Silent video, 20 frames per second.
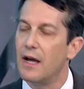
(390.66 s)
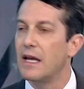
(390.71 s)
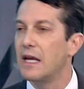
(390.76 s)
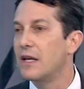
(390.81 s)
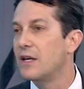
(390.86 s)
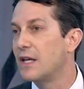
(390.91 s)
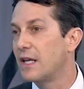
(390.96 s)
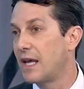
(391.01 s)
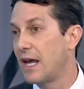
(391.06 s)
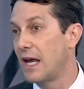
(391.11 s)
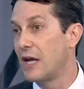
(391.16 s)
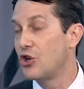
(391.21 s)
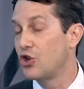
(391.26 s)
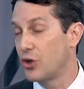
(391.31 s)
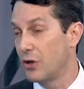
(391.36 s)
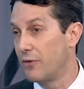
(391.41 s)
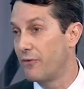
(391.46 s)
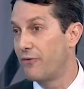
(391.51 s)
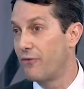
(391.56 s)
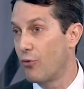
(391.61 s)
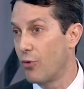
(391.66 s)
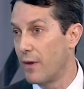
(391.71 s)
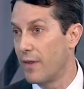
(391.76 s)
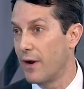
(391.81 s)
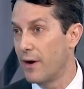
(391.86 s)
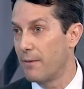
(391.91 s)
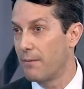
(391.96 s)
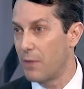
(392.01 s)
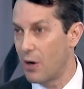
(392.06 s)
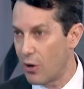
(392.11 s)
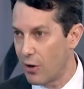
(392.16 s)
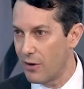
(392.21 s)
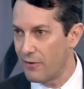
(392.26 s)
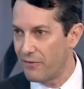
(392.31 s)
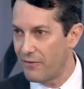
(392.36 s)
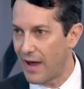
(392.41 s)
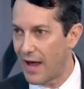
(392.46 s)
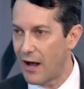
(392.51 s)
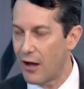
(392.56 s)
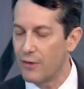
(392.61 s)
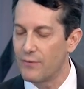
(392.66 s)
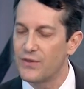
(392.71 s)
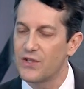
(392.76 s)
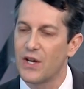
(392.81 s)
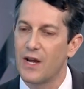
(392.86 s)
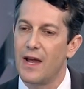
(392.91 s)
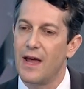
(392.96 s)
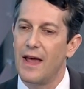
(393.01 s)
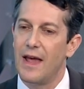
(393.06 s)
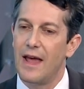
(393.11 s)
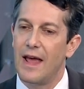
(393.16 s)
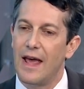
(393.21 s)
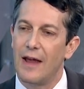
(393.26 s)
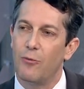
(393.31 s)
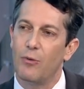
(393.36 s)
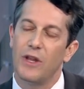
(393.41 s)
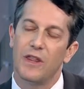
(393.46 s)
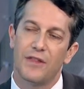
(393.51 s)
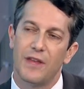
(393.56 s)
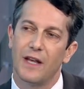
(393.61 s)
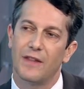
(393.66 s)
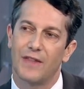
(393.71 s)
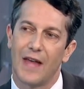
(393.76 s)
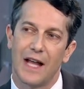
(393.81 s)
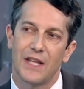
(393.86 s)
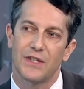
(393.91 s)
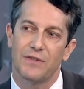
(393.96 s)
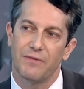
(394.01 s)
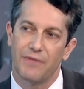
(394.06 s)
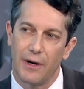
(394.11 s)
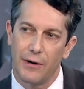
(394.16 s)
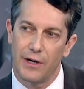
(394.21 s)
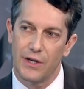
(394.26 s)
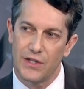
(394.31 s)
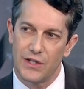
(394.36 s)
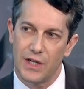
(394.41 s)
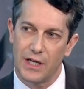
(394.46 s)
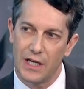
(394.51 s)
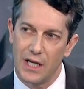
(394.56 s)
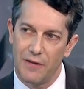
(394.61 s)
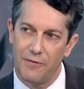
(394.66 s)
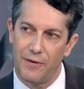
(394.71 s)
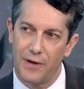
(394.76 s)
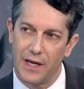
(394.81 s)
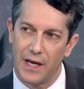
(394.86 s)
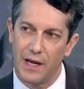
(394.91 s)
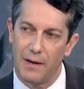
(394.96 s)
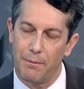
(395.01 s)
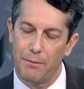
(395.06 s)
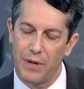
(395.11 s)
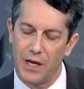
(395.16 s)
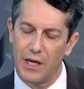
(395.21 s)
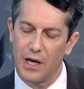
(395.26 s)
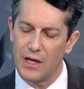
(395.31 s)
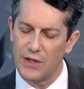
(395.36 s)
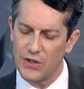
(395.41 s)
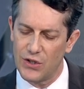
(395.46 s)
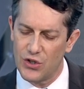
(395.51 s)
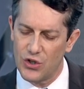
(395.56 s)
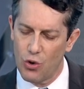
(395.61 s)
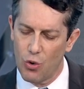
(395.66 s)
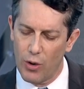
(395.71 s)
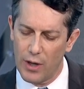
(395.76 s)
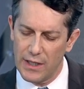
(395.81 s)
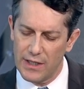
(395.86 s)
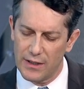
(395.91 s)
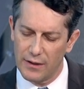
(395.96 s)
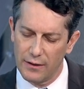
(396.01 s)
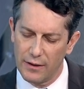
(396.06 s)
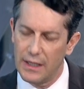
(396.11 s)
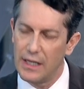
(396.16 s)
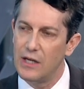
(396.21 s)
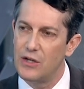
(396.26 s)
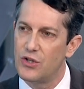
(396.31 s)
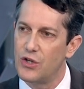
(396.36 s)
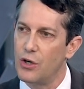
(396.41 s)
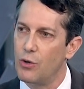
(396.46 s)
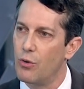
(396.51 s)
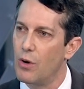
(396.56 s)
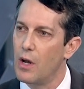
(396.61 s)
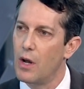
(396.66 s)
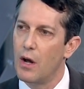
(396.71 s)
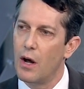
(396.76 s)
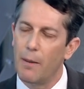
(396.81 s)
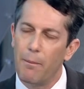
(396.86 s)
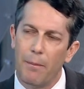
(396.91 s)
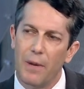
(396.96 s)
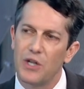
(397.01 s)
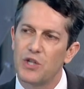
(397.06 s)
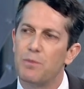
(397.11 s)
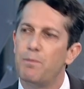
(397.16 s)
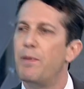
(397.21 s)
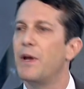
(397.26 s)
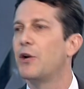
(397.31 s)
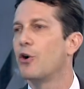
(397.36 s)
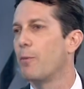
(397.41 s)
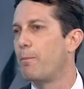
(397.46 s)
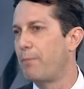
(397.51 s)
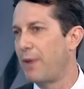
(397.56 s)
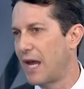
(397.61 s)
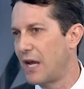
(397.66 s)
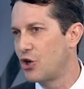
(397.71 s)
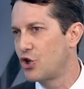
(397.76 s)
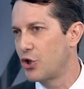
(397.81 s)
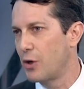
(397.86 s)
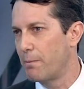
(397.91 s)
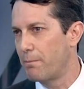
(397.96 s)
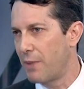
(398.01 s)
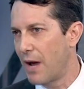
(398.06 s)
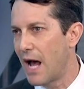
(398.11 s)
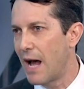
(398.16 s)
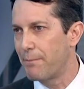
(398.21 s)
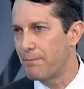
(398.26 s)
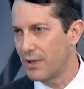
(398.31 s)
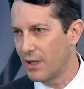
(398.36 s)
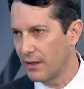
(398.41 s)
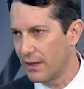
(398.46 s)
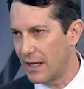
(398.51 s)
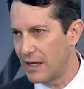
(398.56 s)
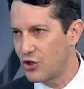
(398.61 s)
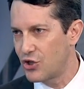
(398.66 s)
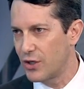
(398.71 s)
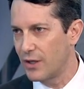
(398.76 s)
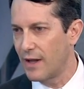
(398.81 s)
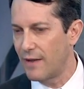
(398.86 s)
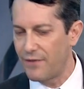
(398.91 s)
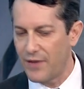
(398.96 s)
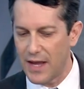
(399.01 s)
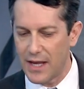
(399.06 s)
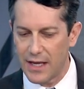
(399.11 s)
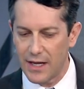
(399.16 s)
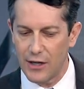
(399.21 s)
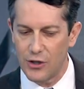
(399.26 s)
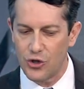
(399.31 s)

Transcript: indication for their heart valves. And we think that's very significant because it's going to lead to a much bigger patient population that they can